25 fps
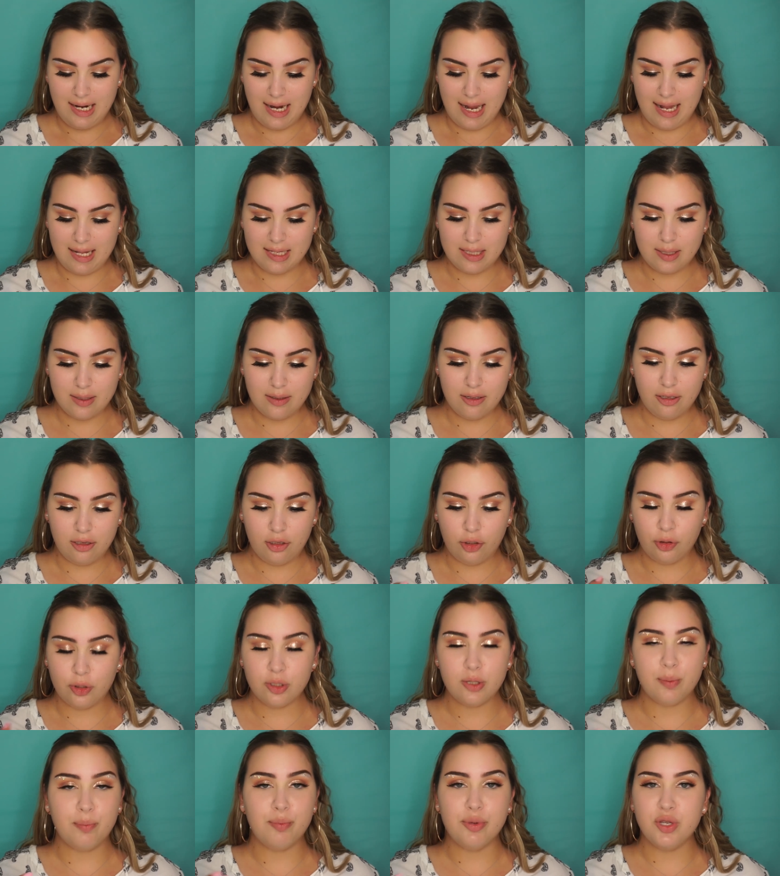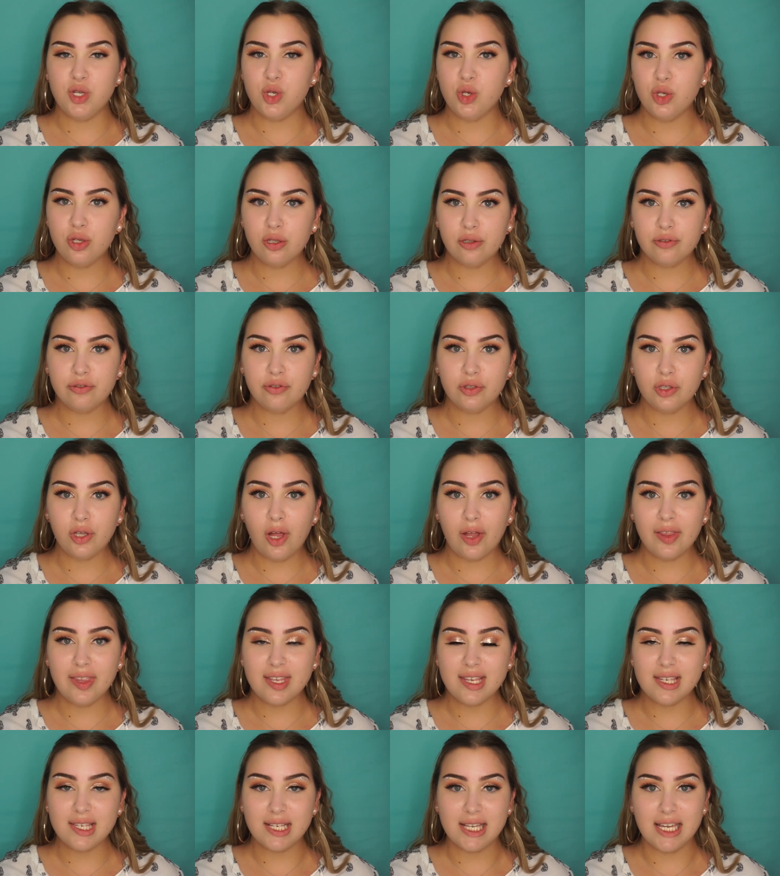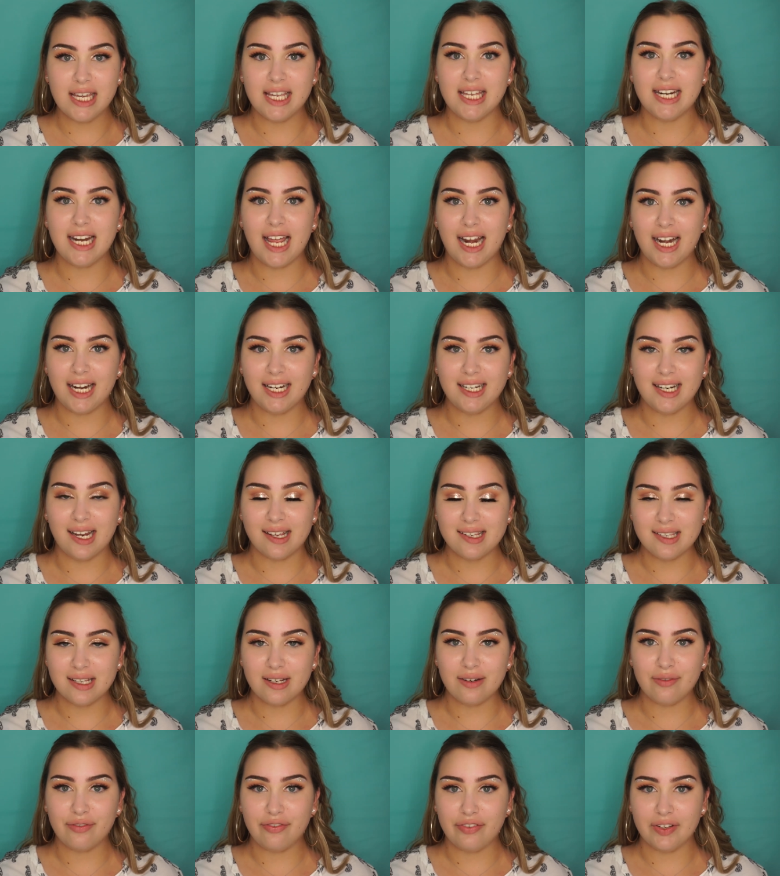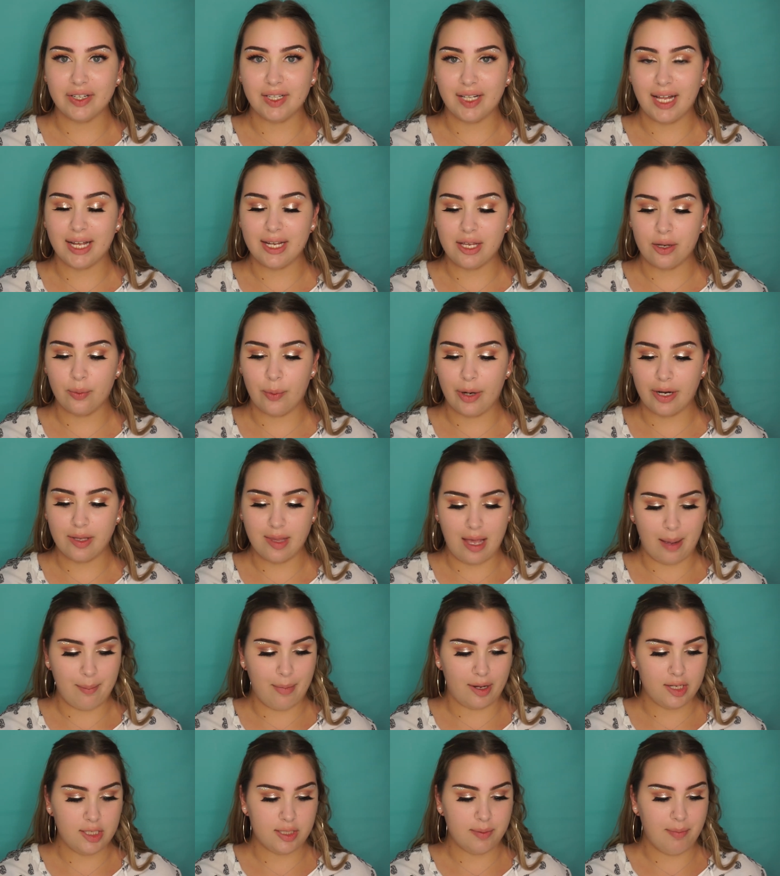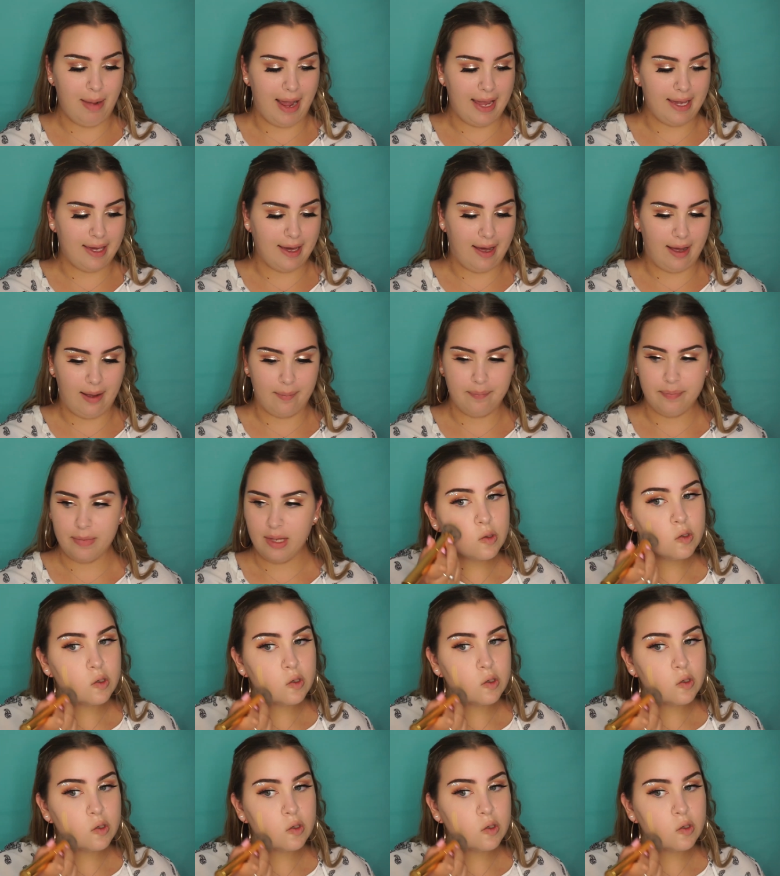It looks beautiful on the skin and it doesn't feel like you're wearing that much makeup.